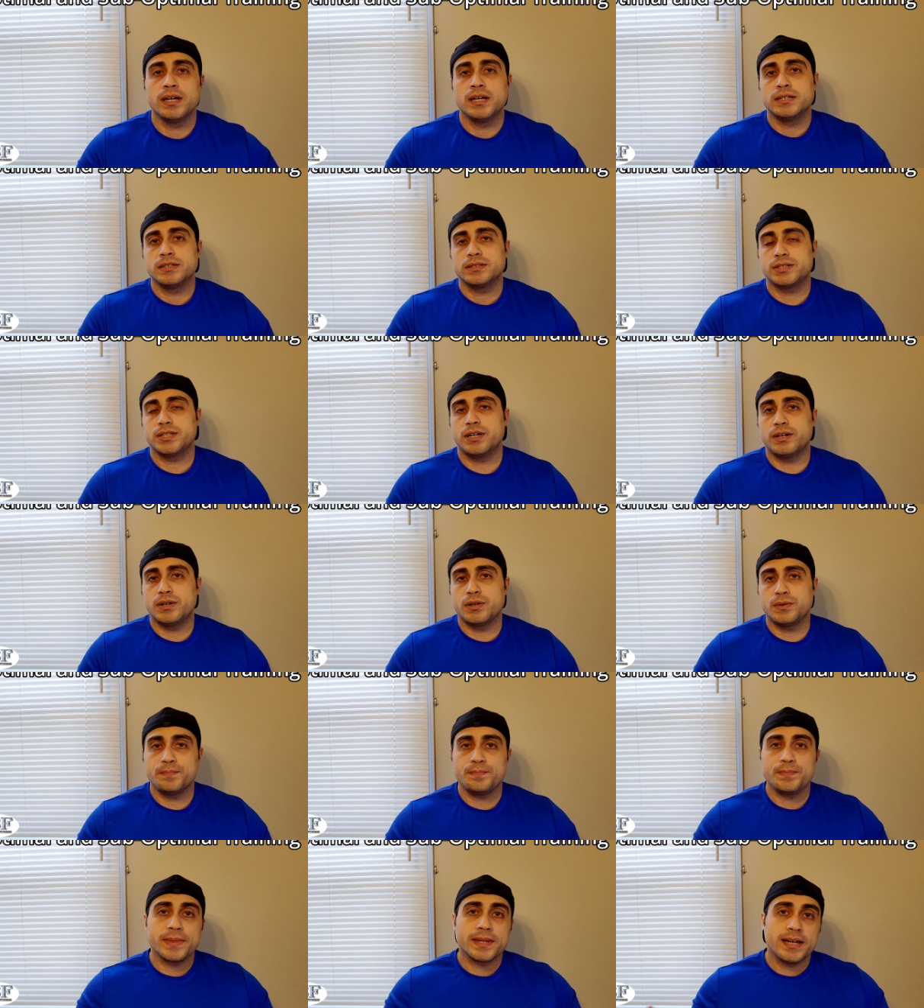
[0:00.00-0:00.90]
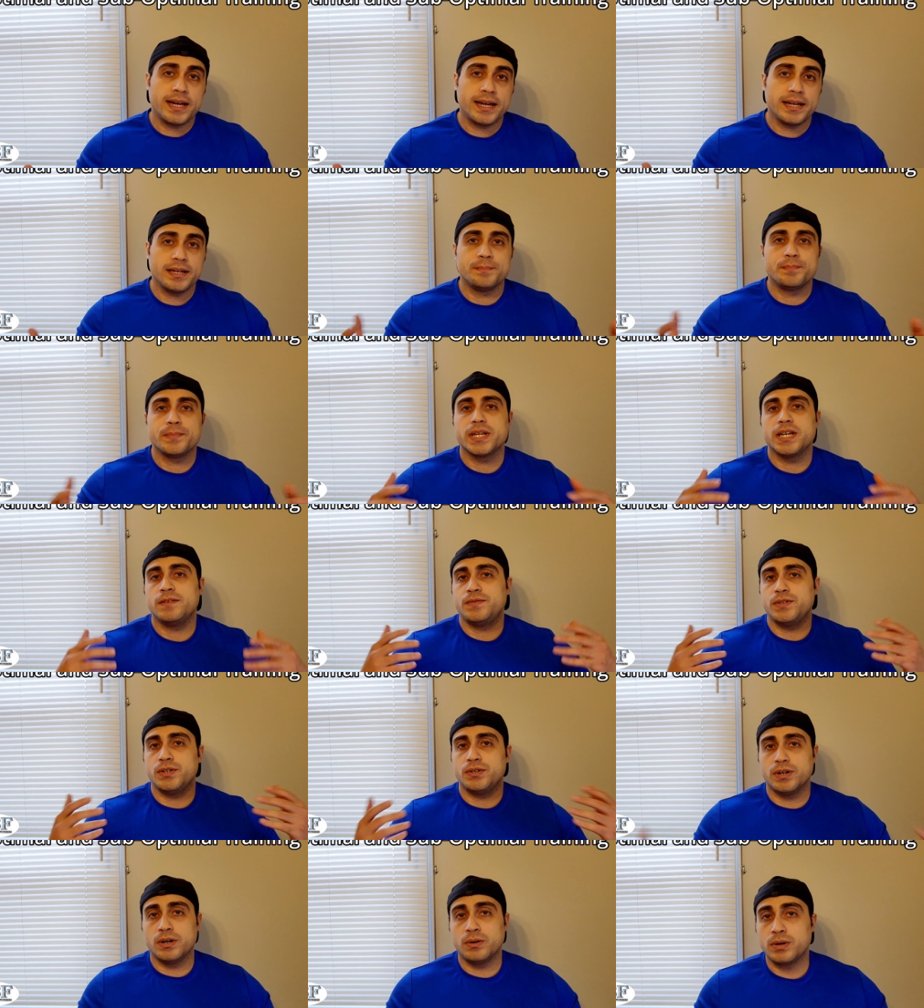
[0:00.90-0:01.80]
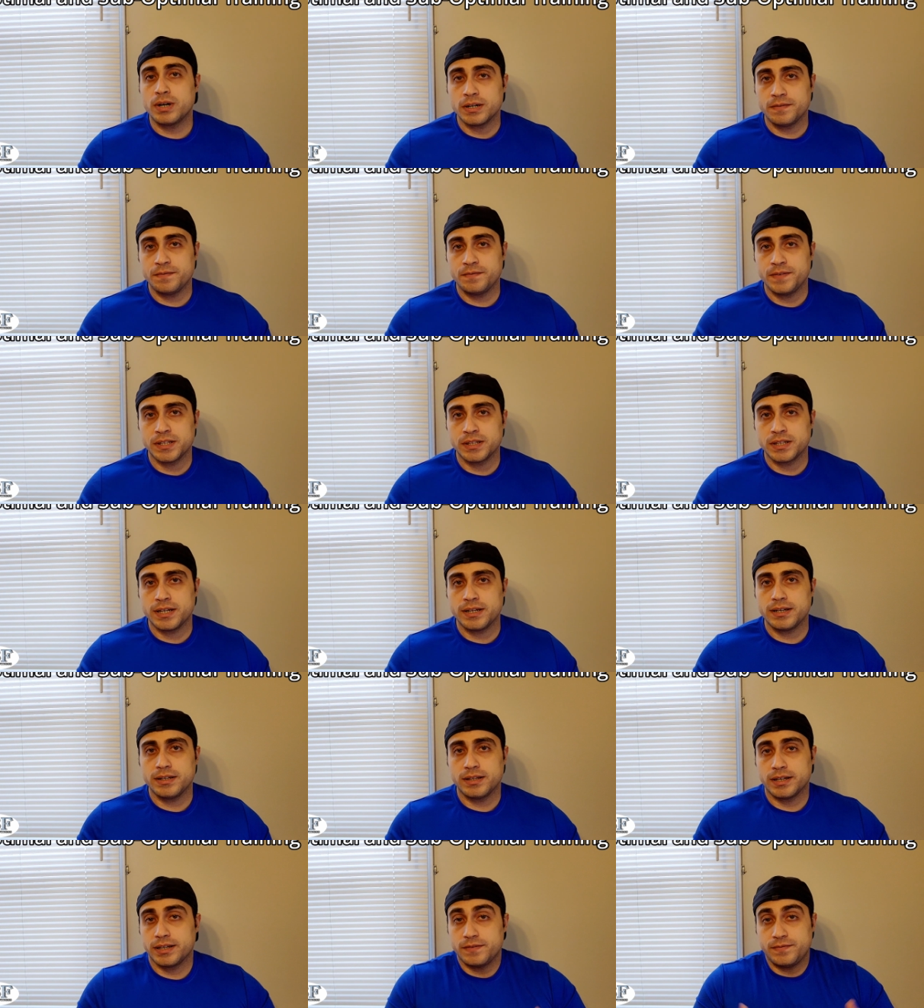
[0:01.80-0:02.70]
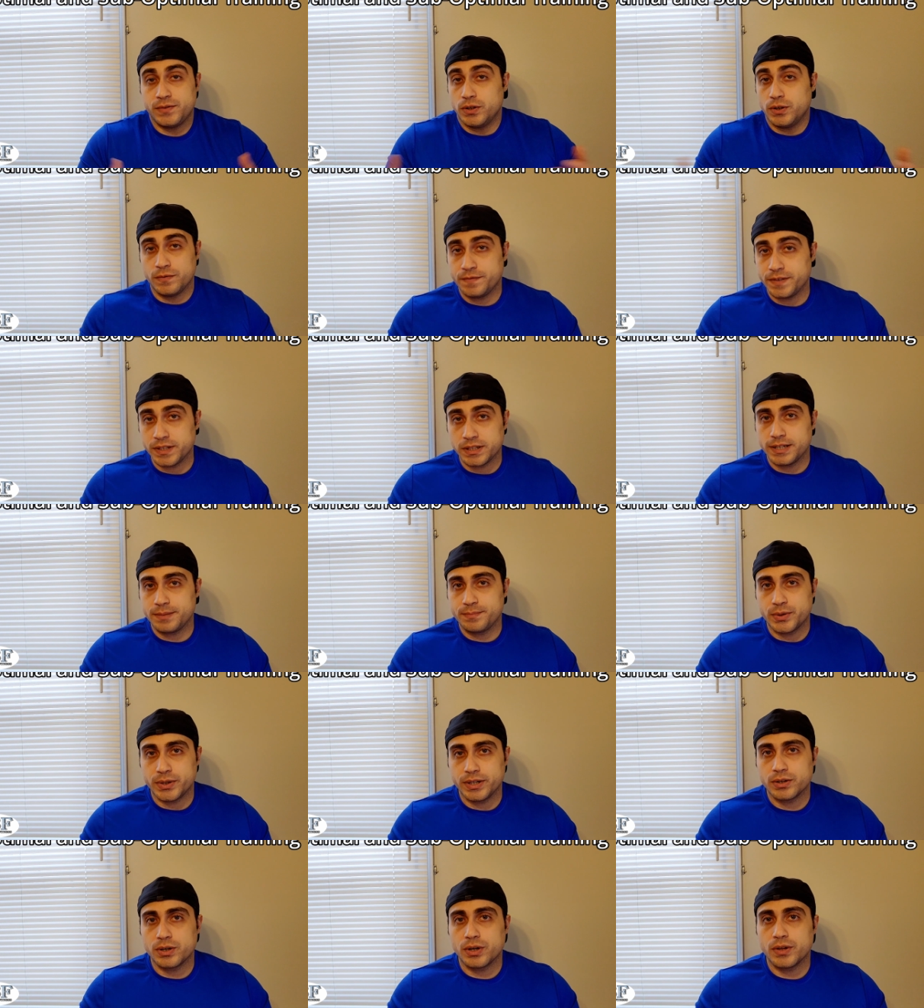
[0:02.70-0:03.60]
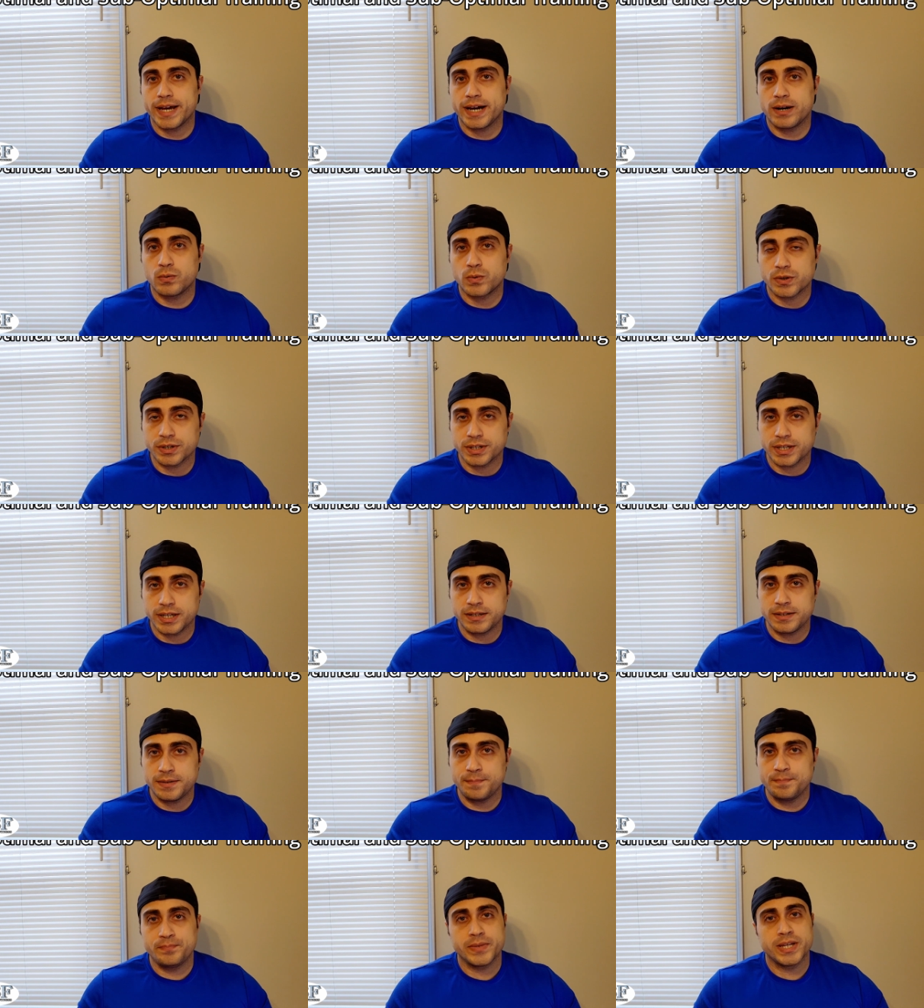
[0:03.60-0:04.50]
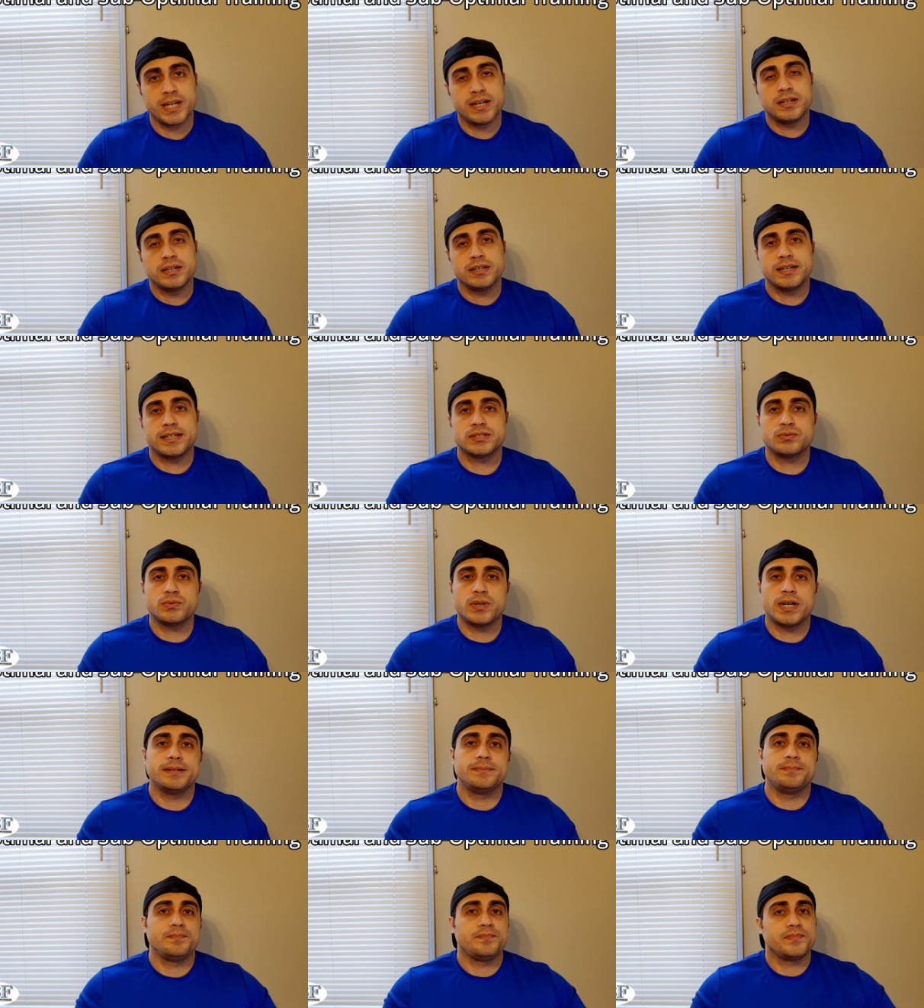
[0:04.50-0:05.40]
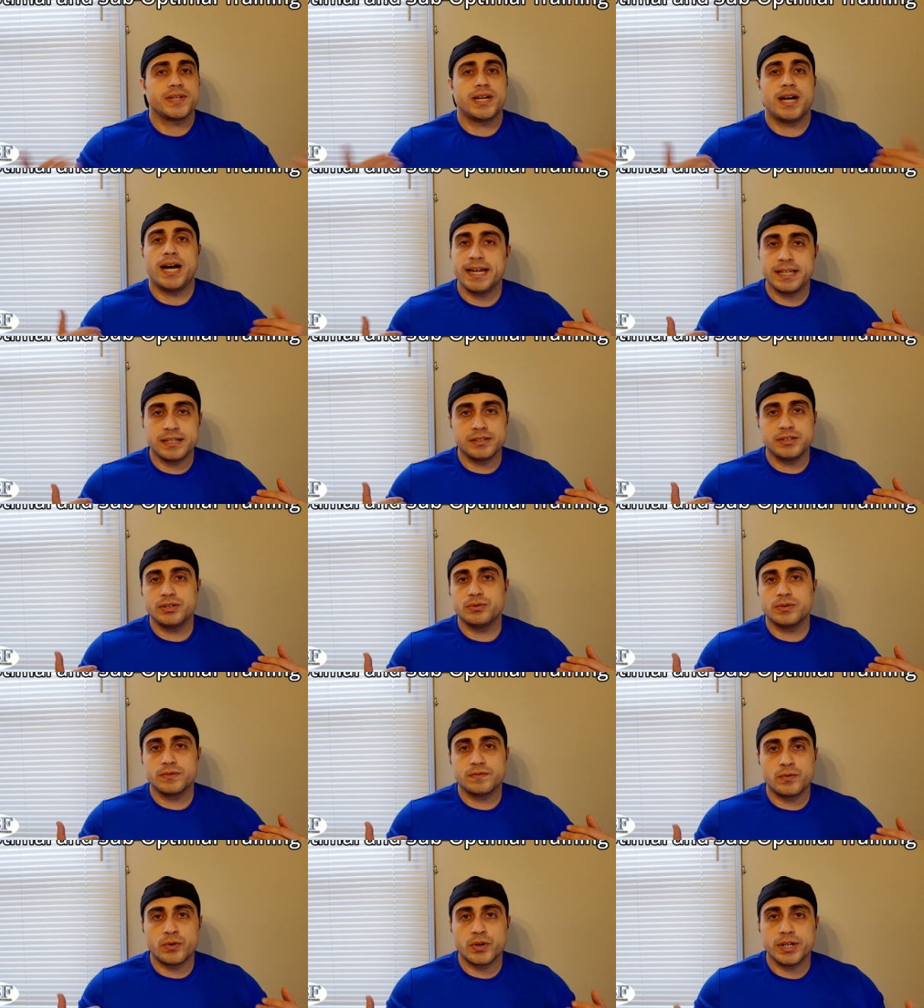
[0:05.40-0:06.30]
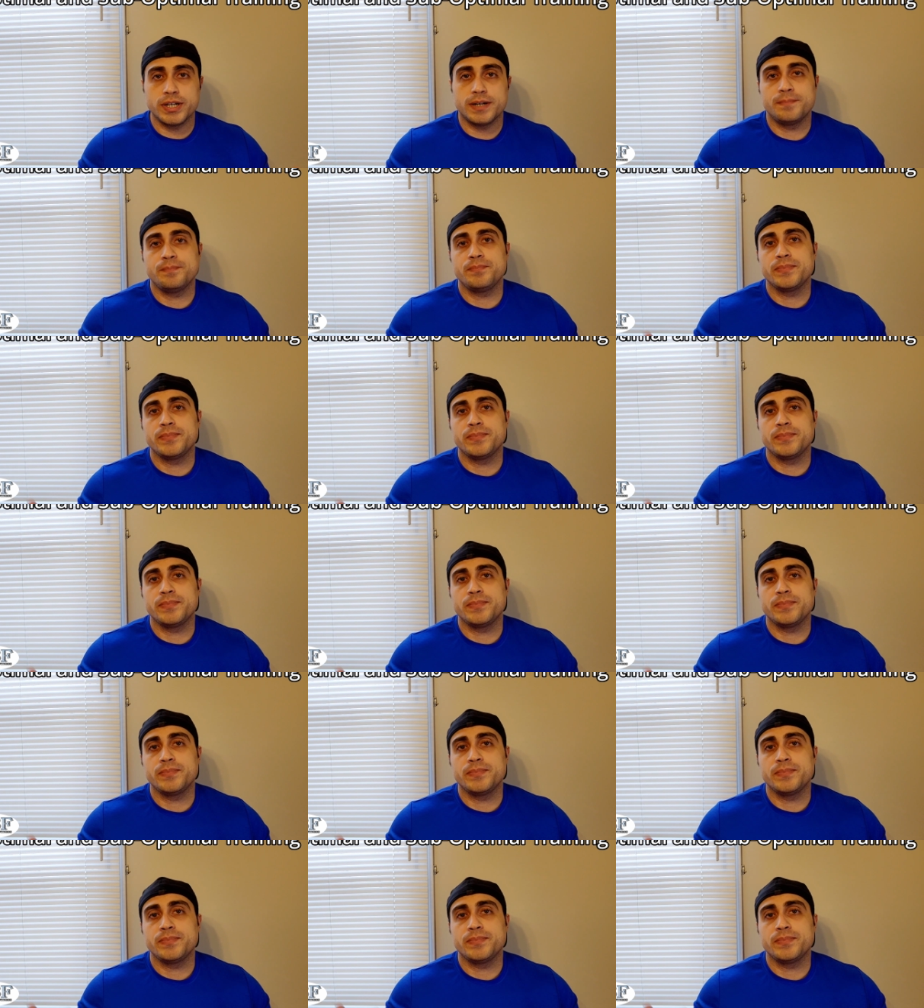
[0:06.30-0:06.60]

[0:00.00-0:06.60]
So, hey, if you don't want to feel like if you don't feel like putting all that work in, guess what? I can do it for you.